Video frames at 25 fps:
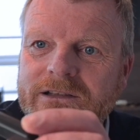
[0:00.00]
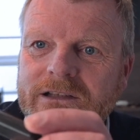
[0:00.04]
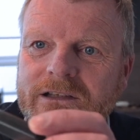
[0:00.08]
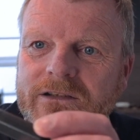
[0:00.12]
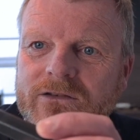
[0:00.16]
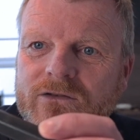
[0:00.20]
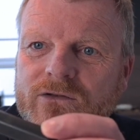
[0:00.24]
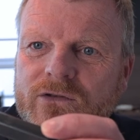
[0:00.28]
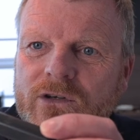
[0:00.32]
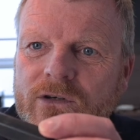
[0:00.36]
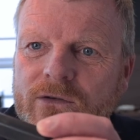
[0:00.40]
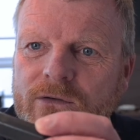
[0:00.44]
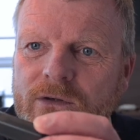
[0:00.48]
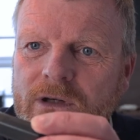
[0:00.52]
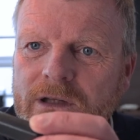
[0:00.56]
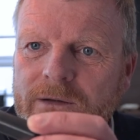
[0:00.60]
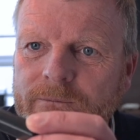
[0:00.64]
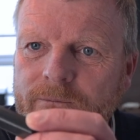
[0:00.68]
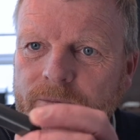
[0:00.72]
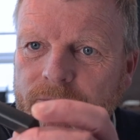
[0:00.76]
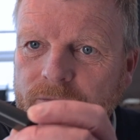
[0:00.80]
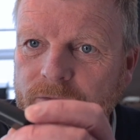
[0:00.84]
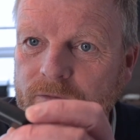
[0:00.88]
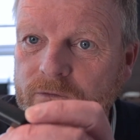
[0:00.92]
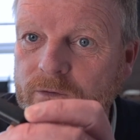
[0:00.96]
controller
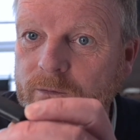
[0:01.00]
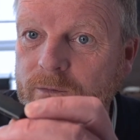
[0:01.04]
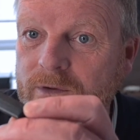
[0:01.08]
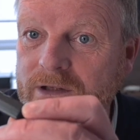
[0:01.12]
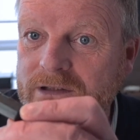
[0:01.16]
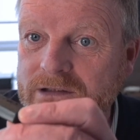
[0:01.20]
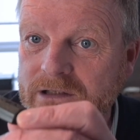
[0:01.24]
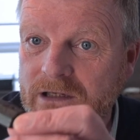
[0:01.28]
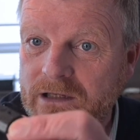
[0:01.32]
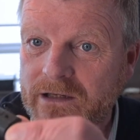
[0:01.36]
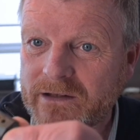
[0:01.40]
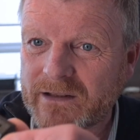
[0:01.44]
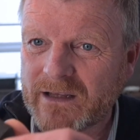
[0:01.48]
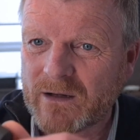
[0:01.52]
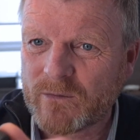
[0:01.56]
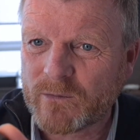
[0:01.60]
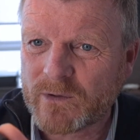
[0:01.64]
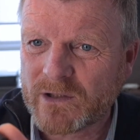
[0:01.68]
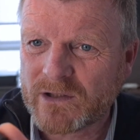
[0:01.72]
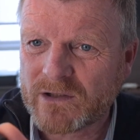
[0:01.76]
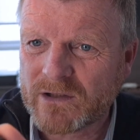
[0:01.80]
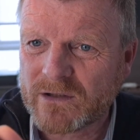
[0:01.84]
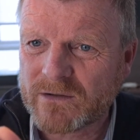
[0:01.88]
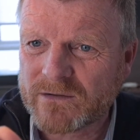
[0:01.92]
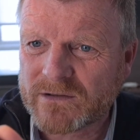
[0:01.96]
from this light that
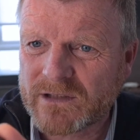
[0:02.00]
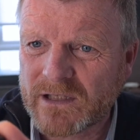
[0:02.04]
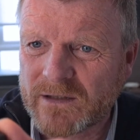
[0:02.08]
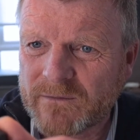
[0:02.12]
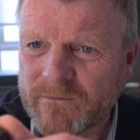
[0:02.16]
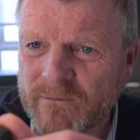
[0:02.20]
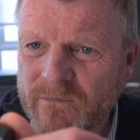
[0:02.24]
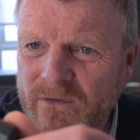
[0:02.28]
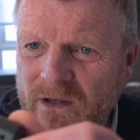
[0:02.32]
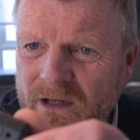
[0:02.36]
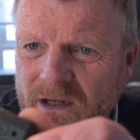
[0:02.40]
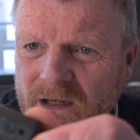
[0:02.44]
we're using.